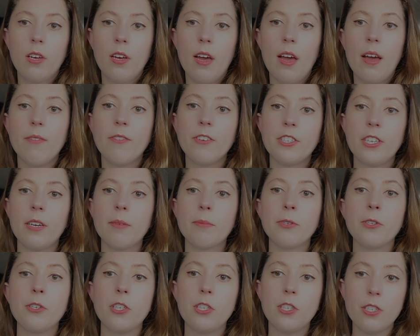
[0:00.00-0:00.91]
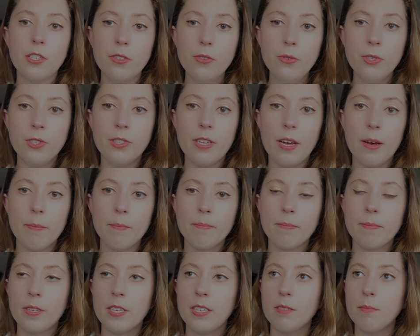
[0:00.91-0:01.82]
every time you need to use them.
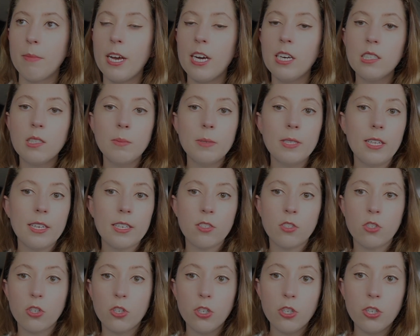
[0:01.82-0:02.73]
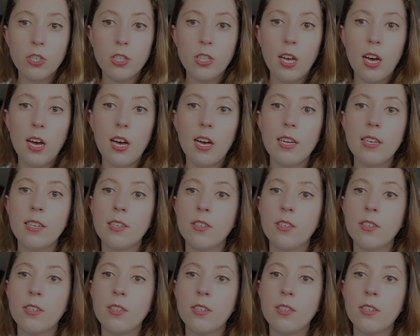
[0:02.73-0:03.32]
Because my husband likes to cook a lot.